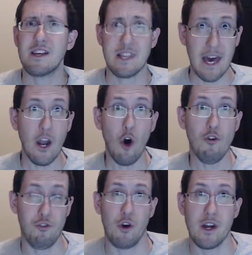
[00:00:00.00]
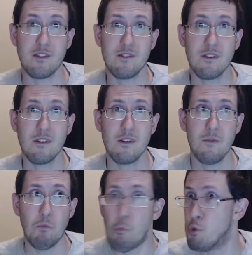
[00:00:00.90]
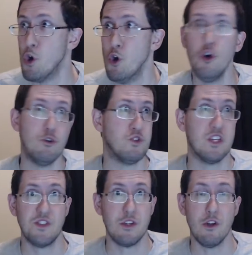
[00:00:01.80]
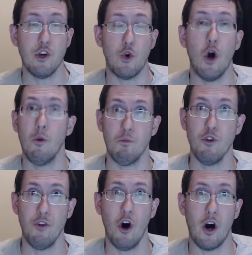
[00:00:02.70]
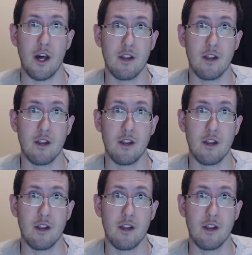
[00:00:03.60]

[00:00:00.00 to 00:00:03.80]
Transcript: Get over it. Boo-hoo, sissy loo. Move on.